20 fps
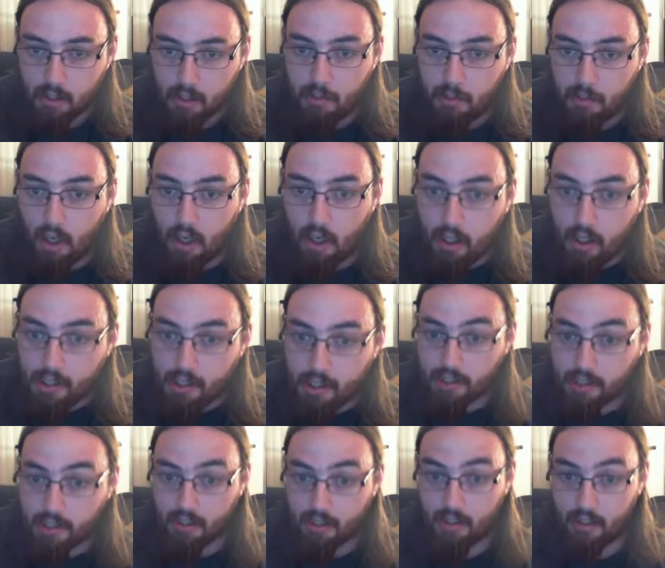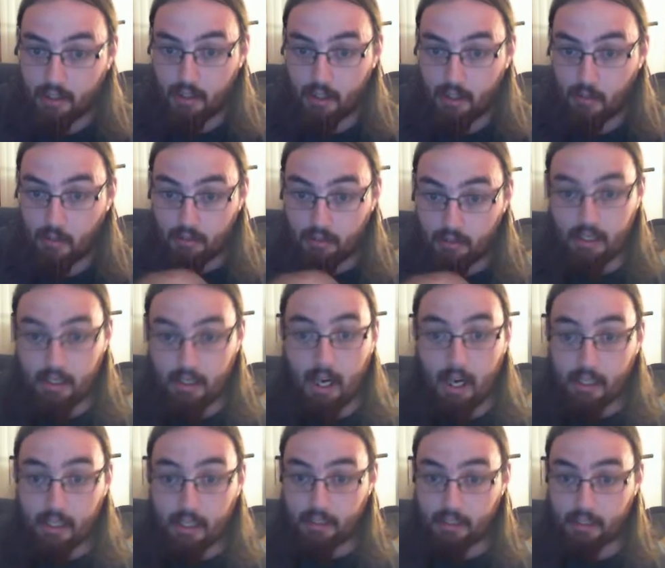Pudding was
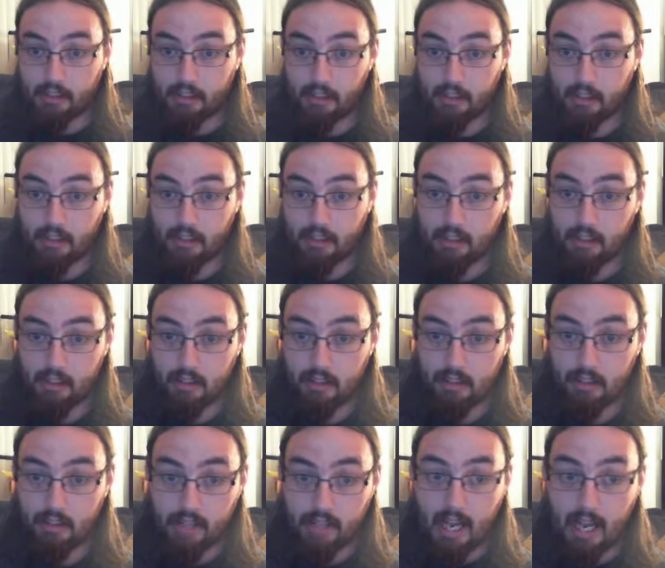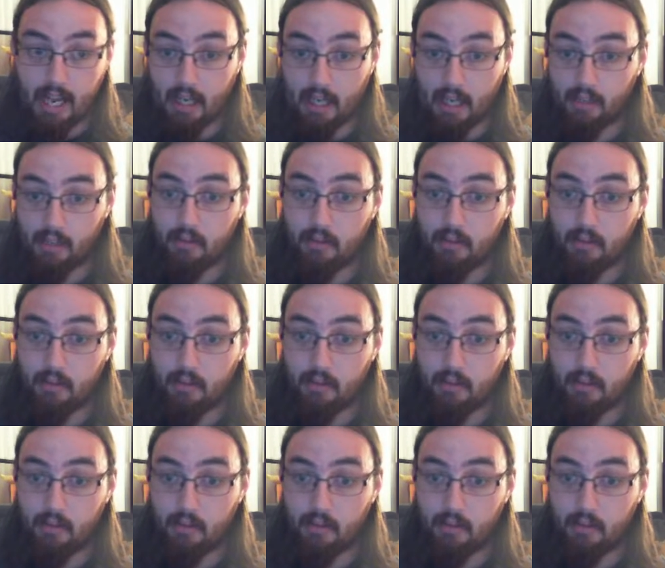hiding that.